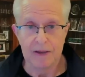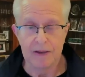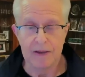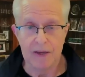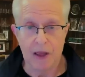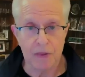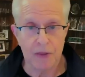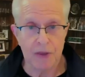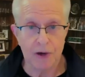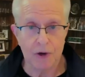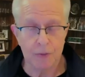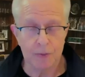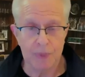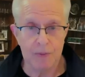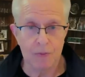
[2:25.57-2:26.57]
nothing
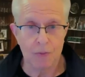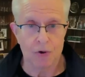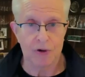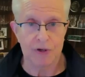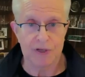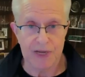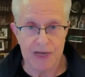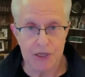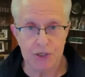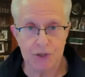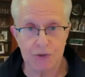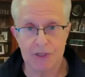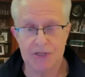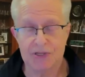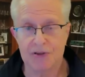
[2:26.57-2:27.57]
could be more
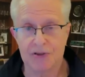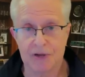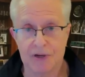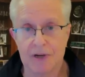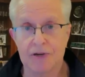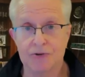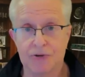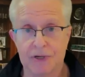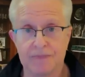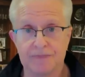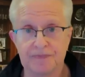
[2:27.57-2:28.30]
dangerous to the country